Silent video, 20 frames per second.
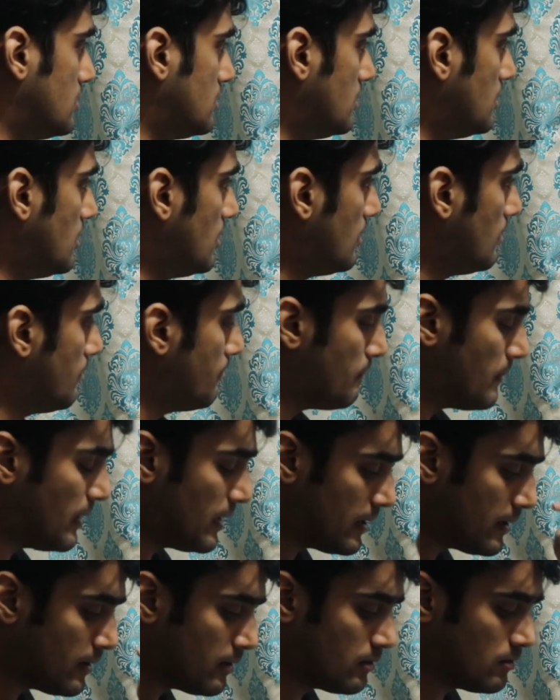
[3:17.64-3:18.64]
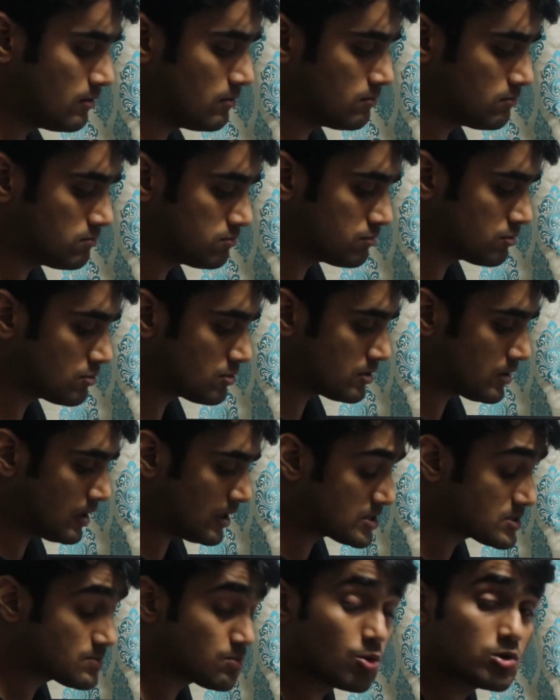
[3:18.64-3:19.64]
the main
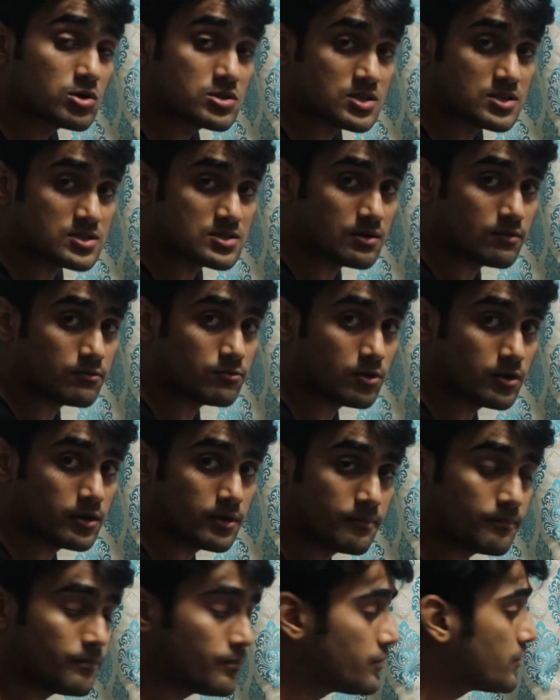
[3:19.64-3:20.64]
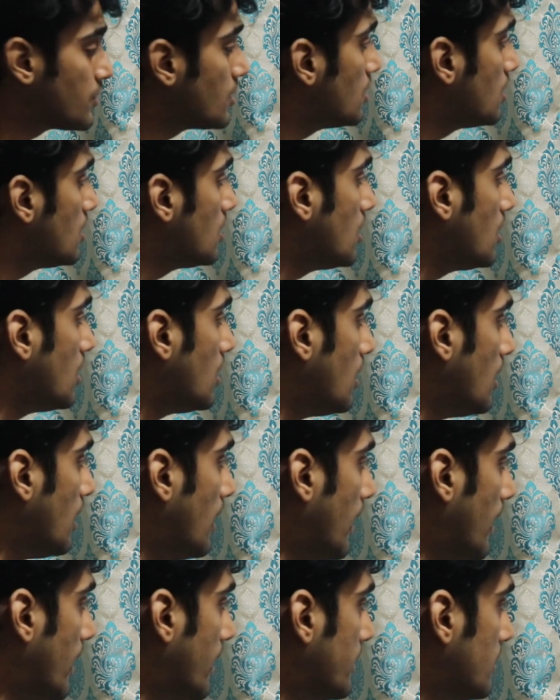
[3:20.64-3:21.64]
transport system for them.
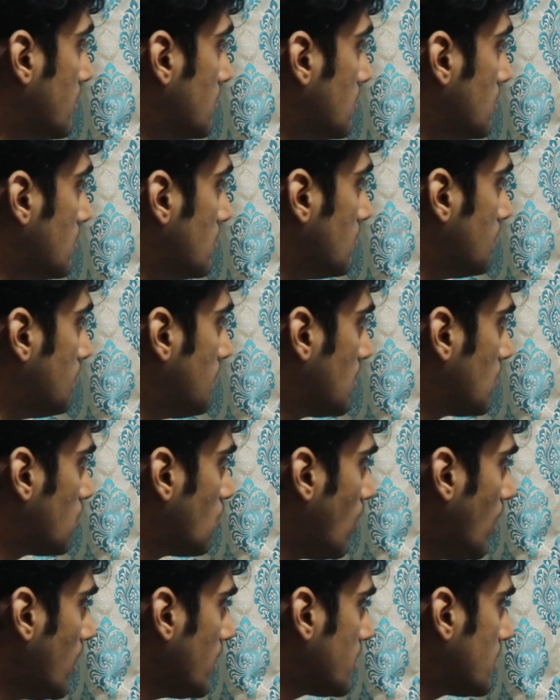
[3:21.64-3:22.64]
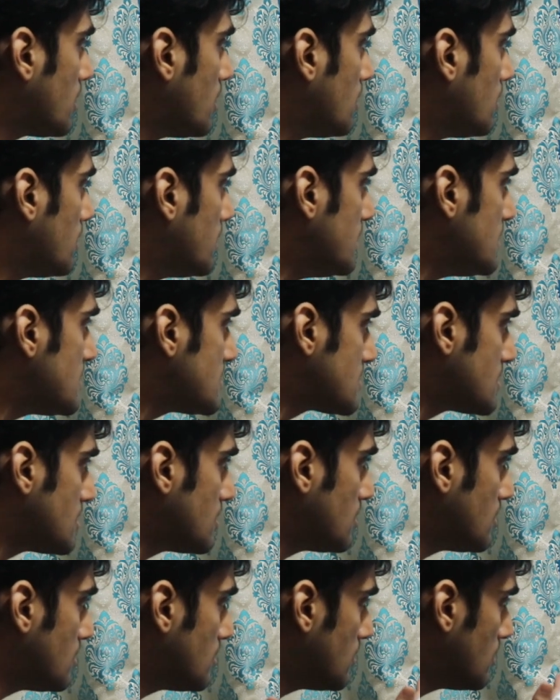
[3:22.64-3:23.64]
And but what is
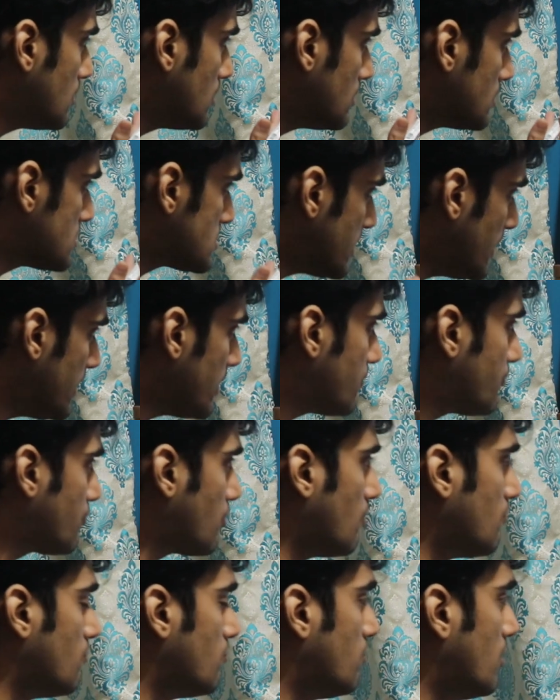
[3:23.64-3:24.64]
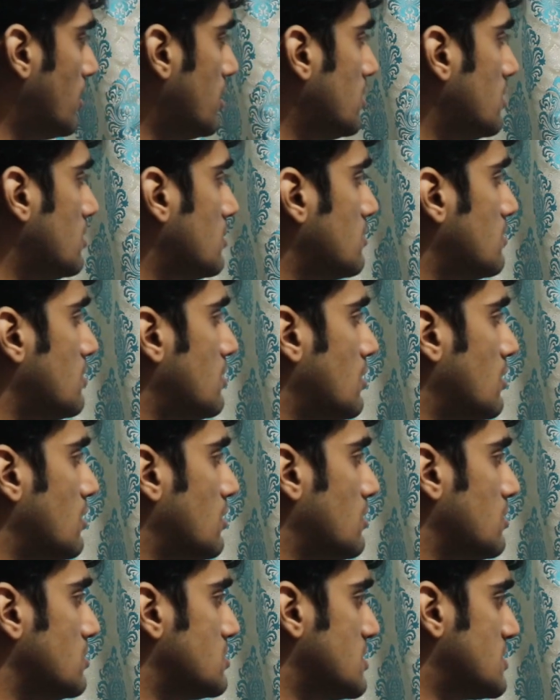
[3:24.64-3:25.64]
sent from one
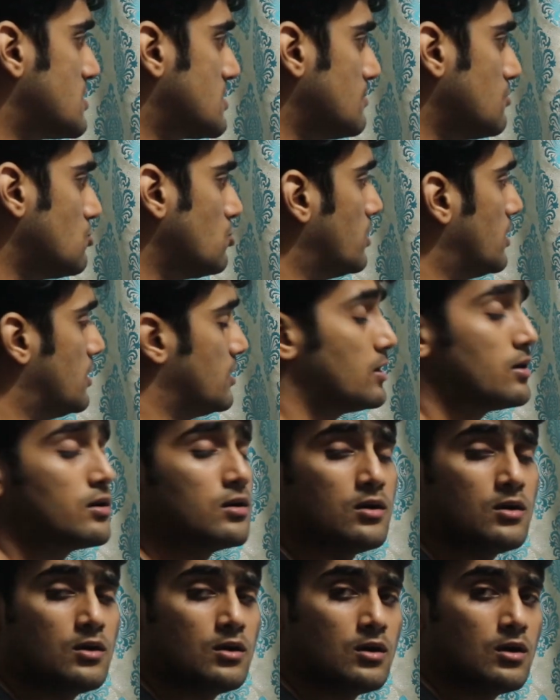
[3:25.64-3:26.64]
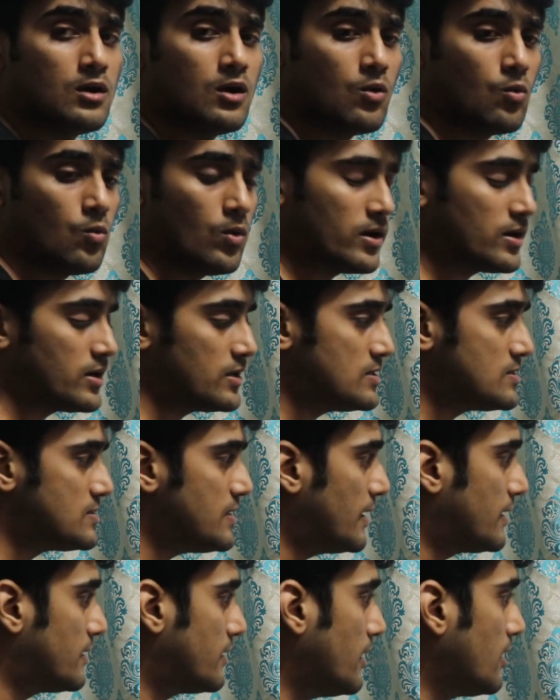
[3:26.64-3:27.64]
system to another? What is
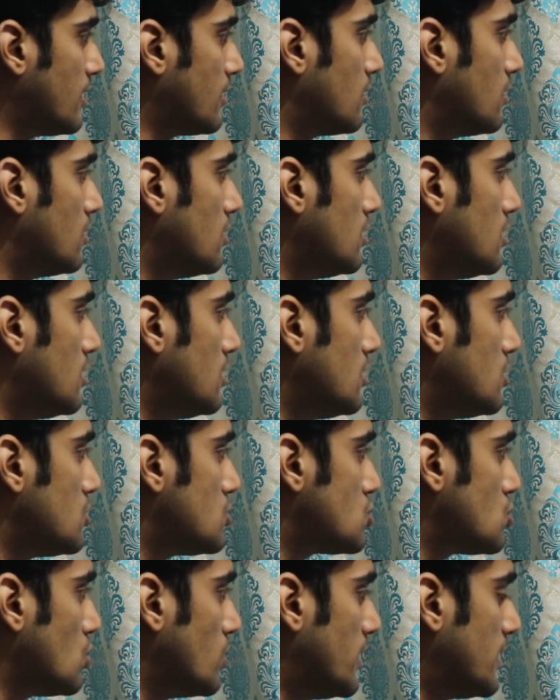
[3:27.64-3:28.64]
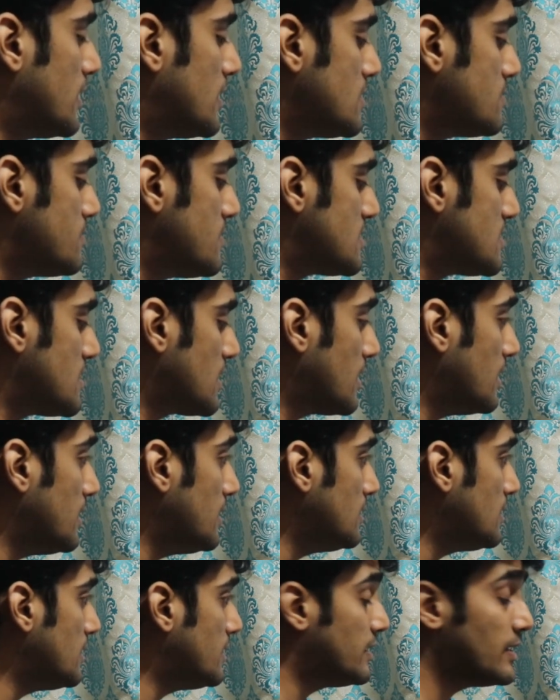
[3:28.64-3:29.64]
that thing? So it is
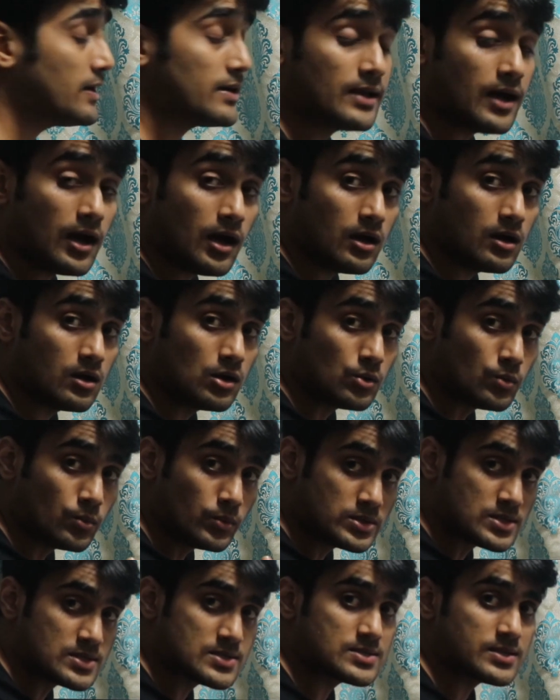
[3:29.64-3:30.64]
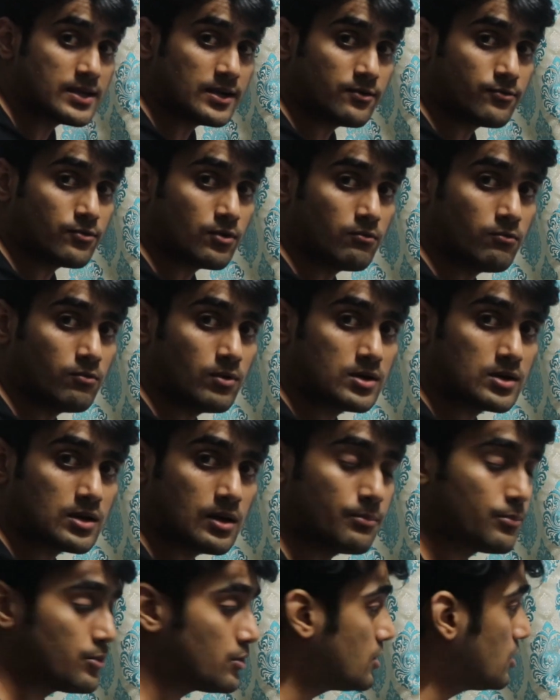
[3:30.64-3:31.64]
basically the data which is sent from one
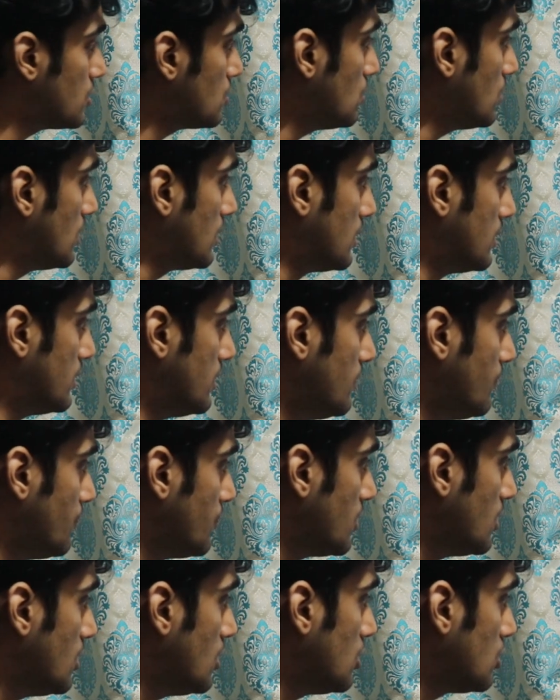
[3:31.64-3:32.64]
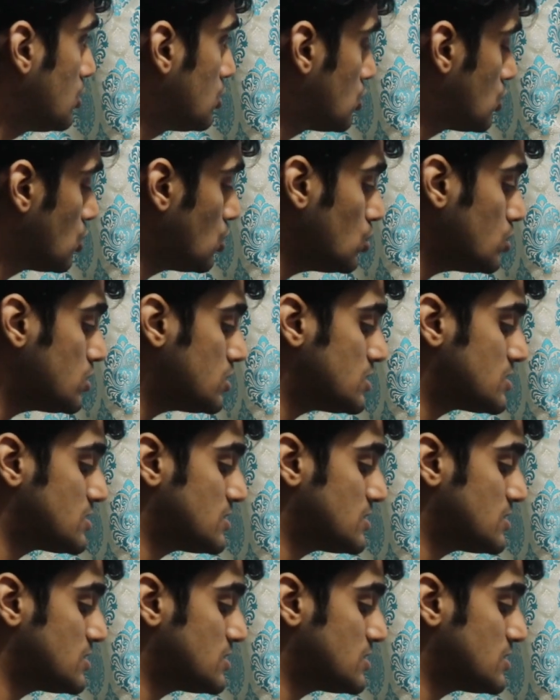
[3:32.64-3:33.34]
computer to another through these